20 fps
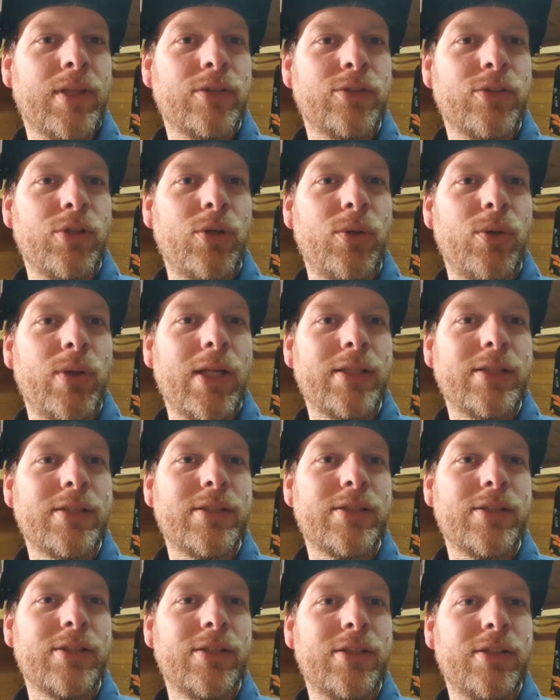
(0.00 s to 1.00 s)
So
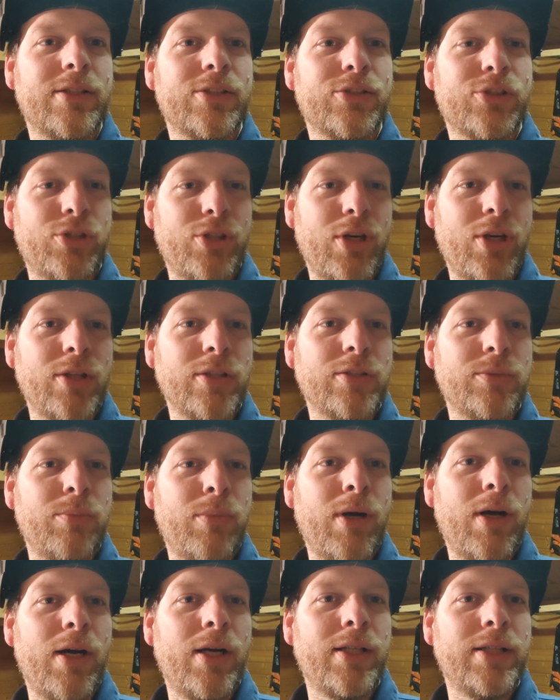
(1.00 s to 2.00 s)
let's start
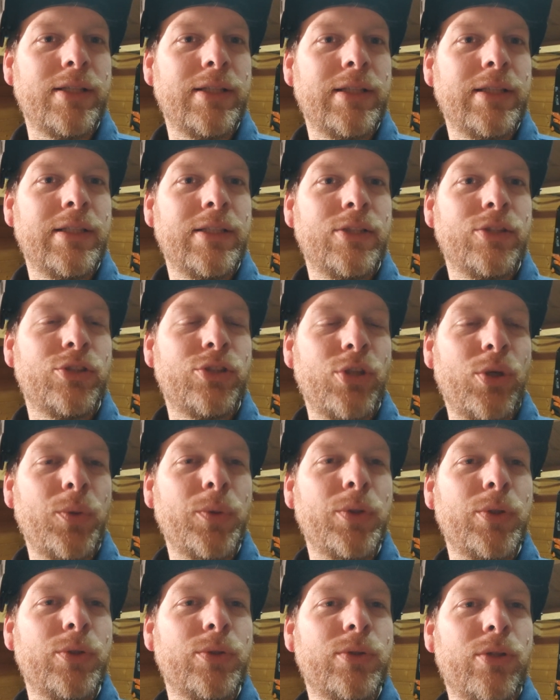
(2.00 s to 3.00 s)
by
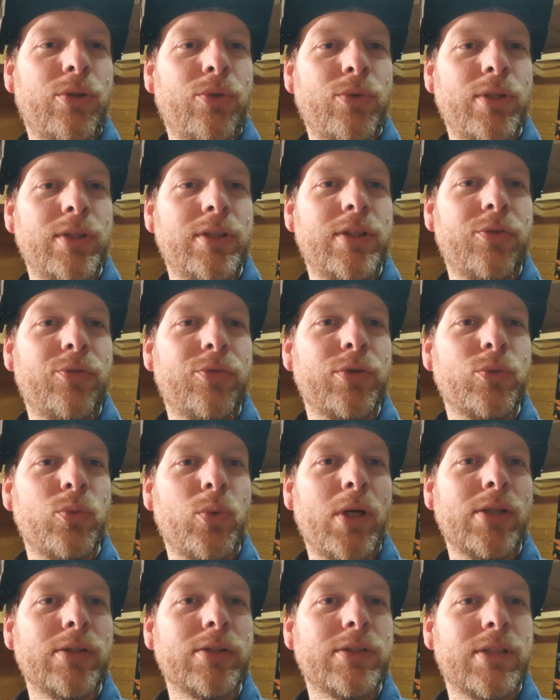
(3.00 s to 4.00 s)
showing you the three different
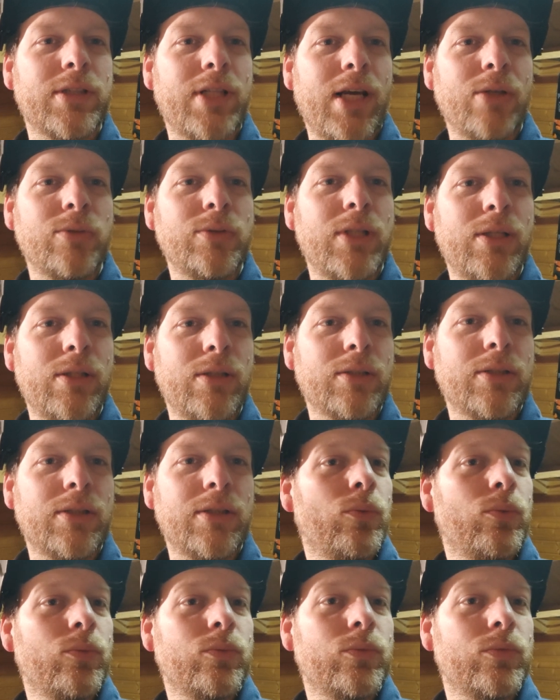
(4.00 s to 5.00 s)
welds and how they
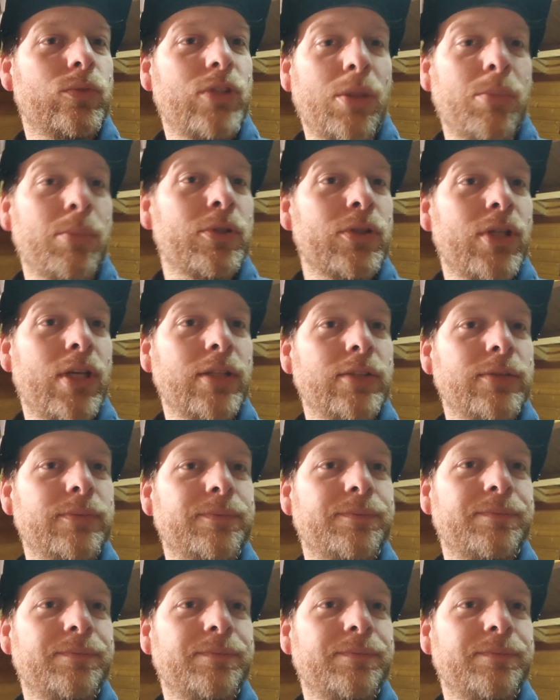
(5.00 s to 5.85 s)
look side by side.